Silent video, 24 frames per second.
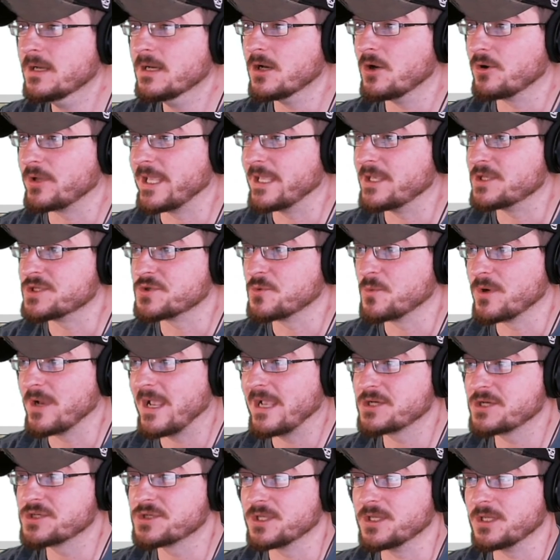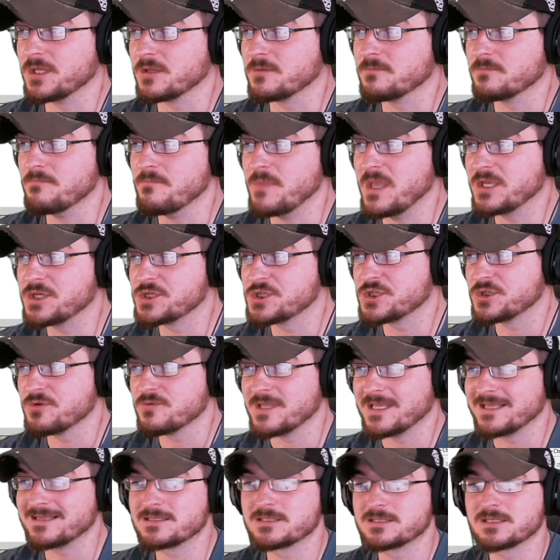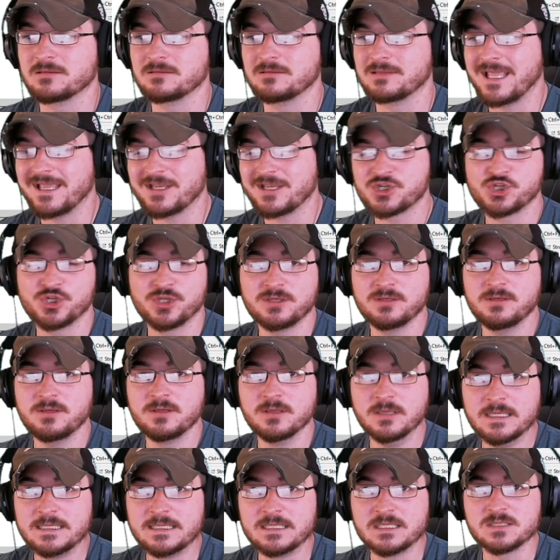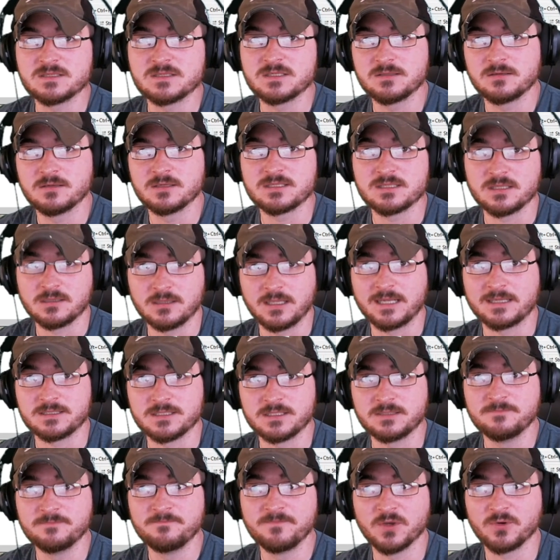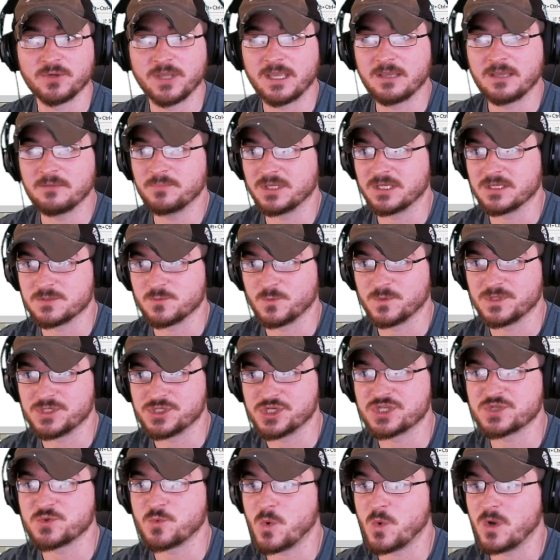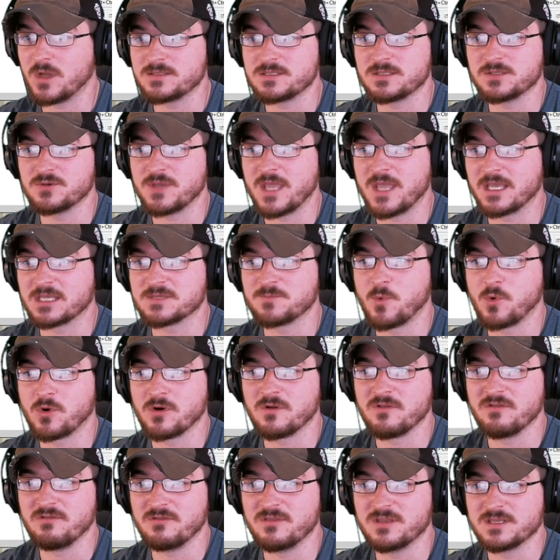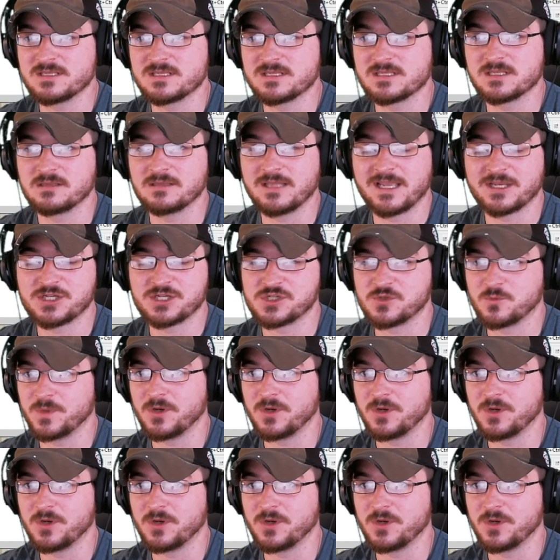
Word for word: Okay, so we're actually gonna make sure that selection is selected, okay, because we just want to export this selection.